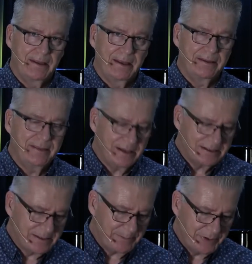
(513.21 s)
and that
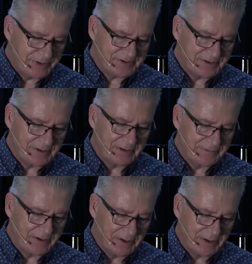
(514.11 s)
is the person
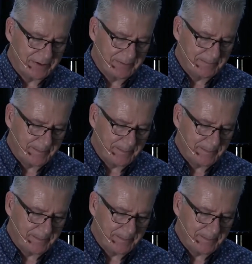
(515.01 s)
of God.